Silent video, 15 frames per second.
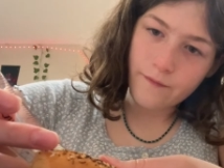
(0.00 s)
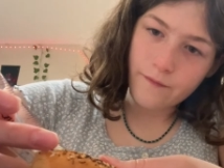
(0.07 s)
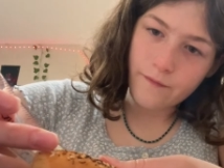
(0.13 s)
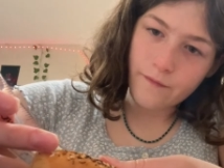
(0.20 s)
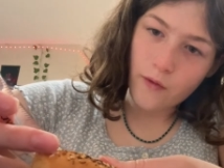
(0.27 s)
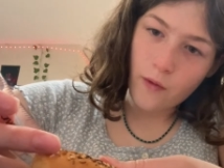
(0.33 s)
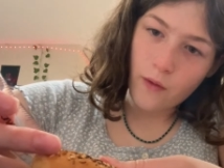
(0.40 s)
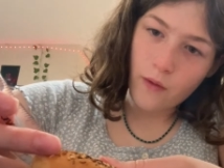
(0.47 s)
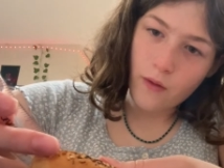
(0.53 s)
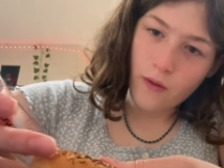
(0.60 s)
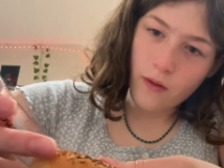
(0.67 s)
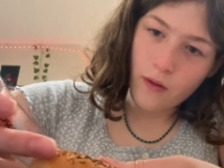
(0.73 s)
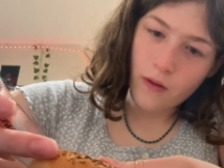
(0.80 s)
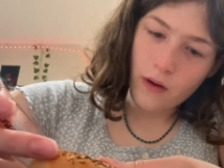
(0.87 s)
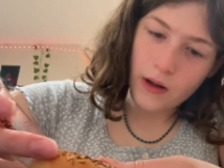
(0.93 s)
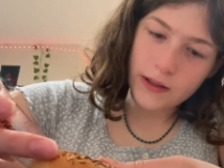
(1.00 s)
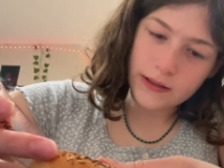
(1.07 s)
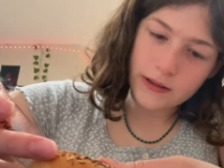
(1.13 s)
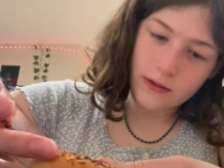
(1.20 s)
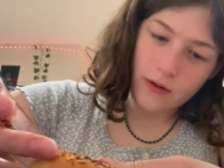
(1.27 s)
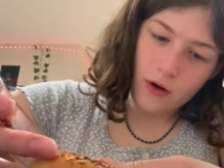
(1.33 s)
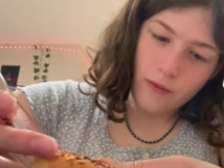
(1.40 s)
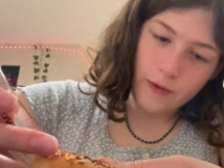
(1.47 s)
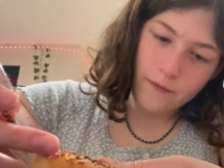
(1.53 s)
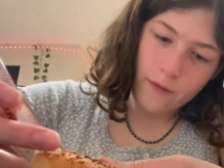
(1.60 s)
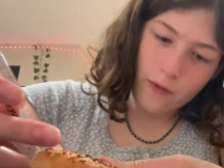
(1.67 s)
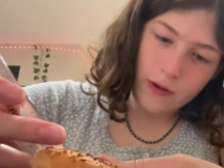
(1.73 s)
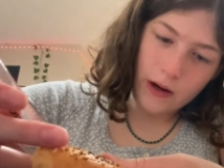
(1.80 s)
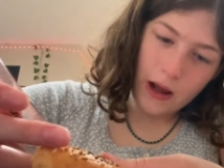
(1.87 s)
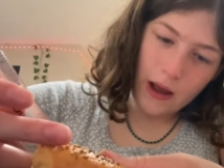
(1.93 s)
it's a little over
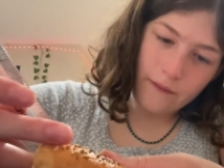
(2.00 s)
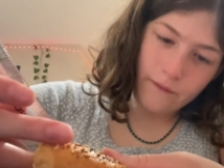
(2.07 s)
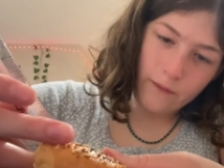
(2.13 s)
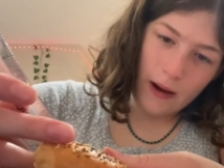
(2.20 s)
4.5.